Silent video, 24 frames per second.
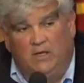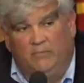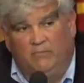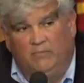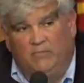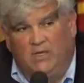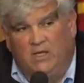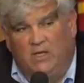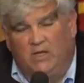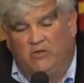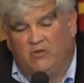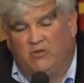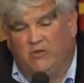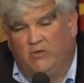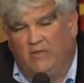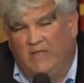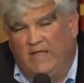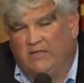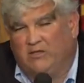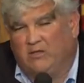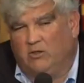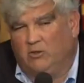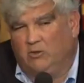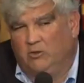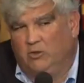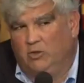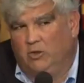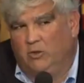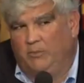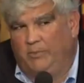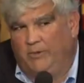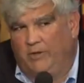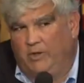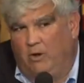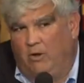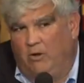And so that's a little
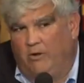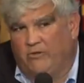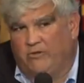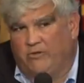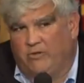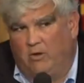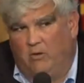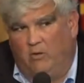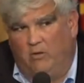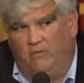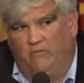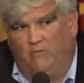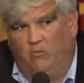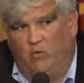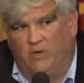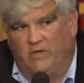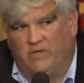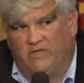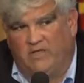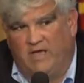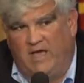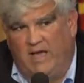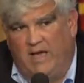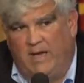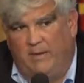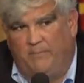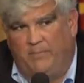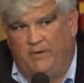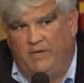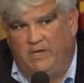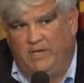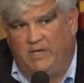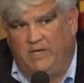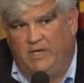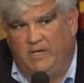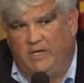bit also of what's
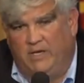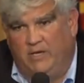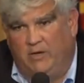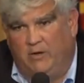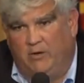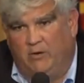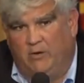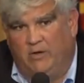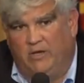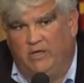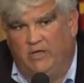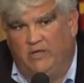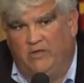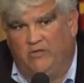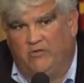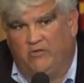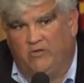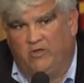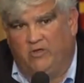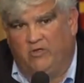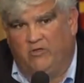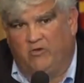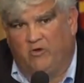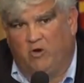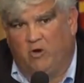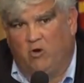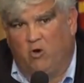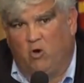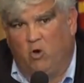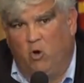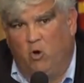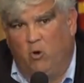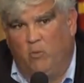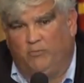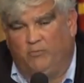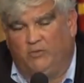happening here is our
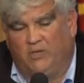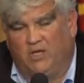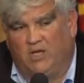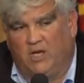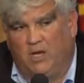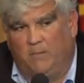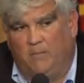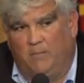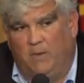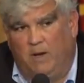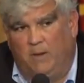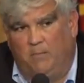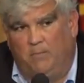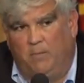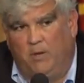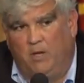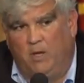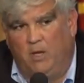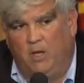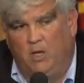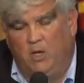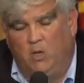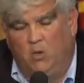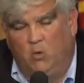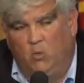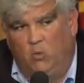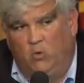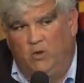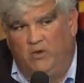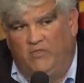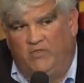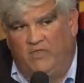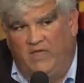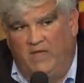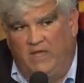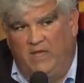hope to come up
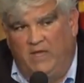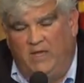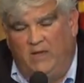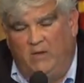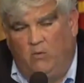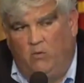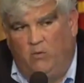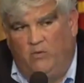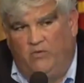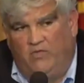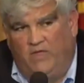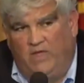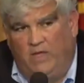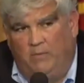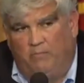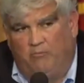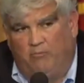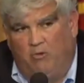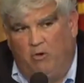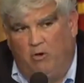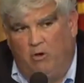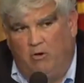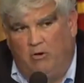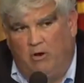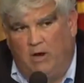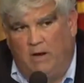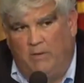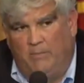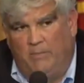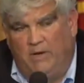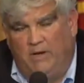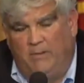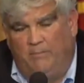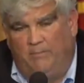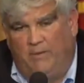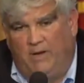with a program
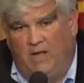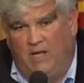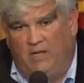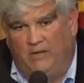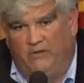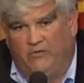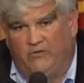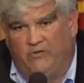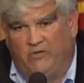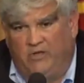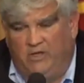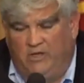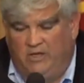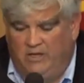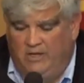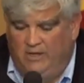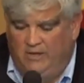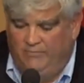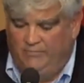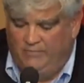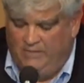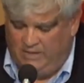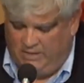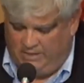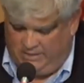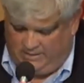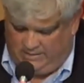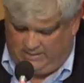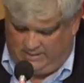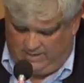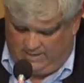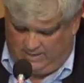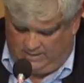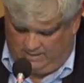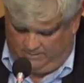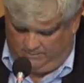and a policy. And
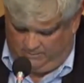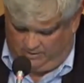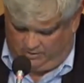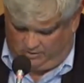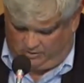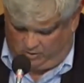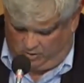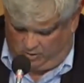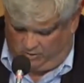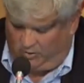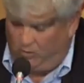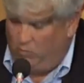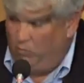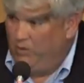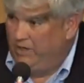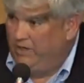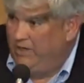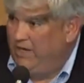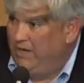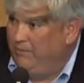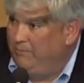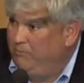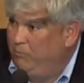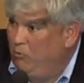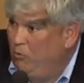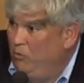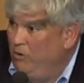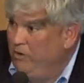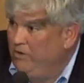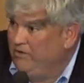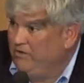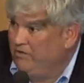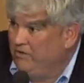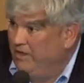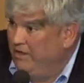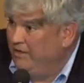again, I mean, so that we get
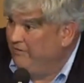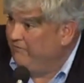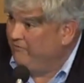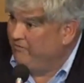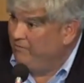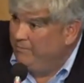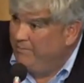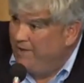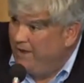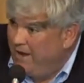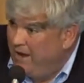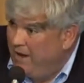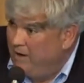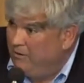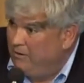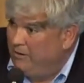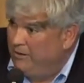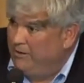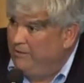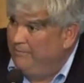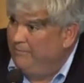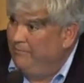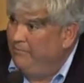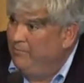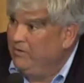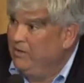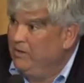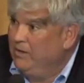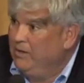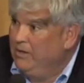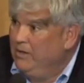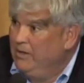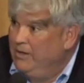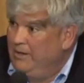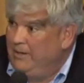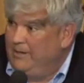points like from Aaron,
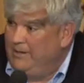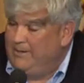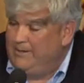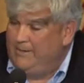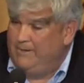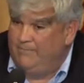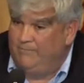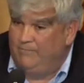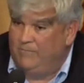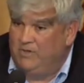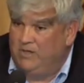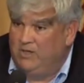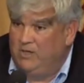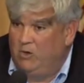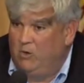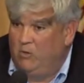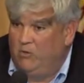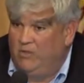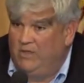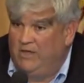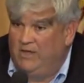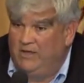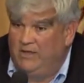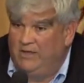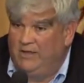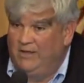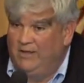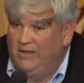that